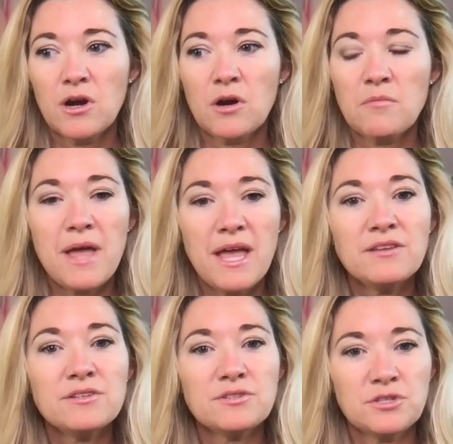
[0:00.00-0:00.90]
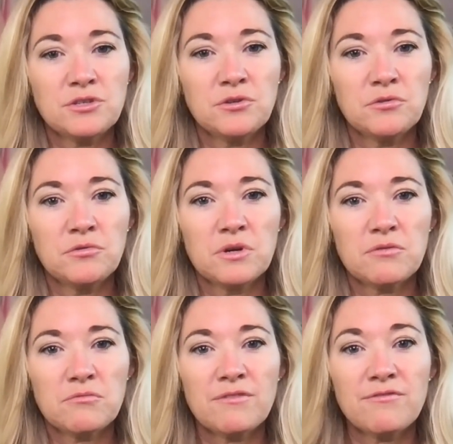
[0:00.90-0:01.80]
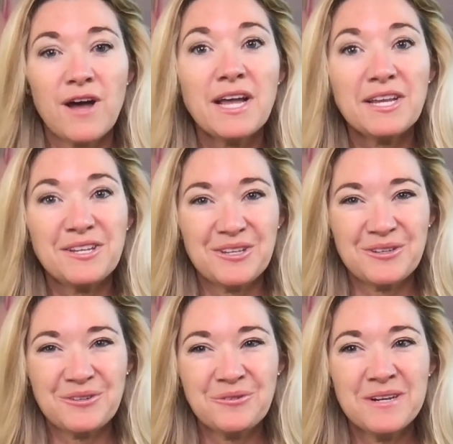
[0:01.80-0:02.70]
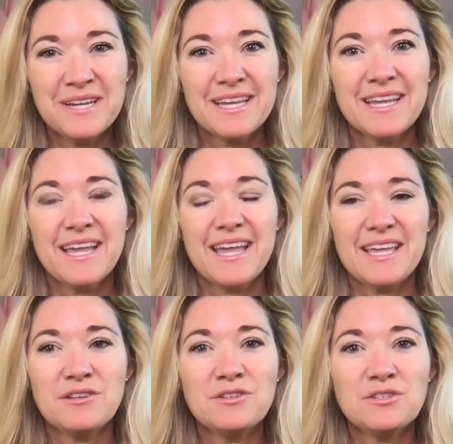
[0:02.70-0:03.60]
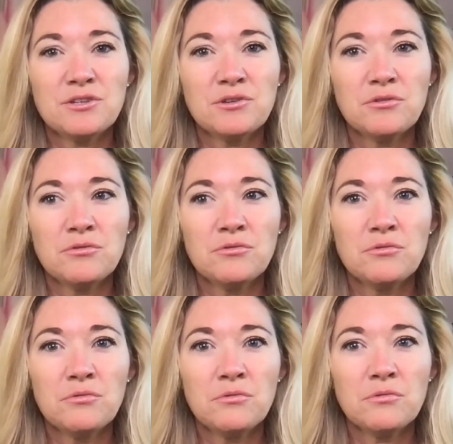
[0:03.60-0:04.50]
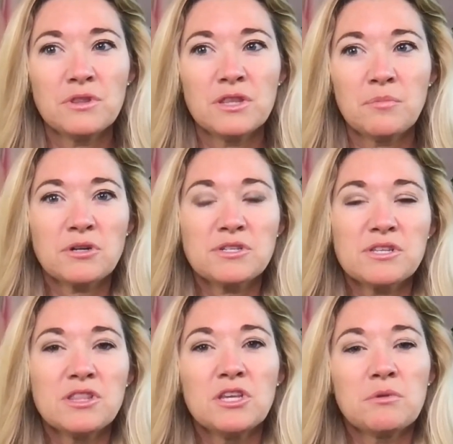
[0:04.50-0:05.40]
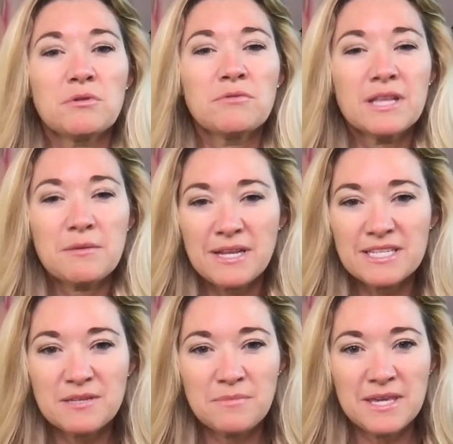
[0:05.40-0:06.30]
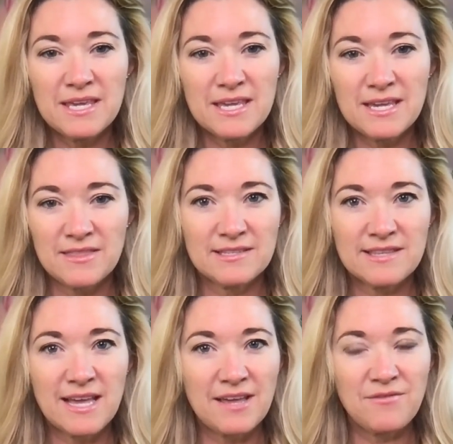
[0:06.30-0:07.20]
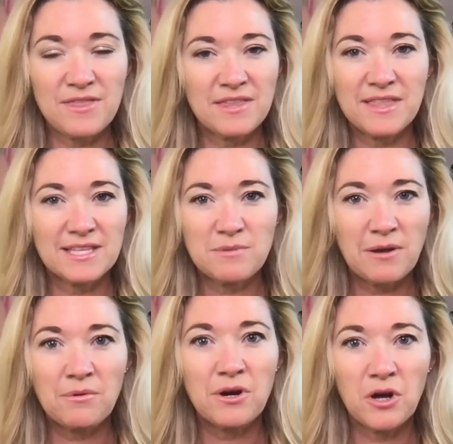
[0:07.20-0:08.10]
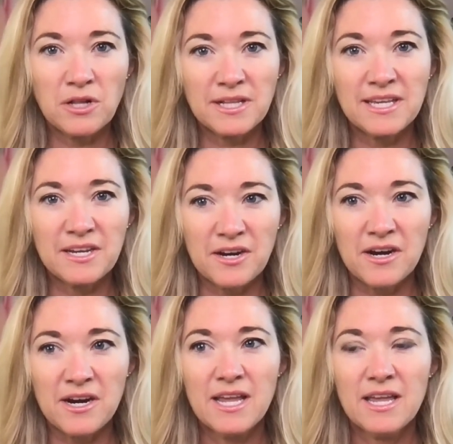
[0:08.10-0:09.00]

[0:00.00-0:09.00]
are meant to refine you into the person that you were really meant to be in this life. I think that's why we're all here.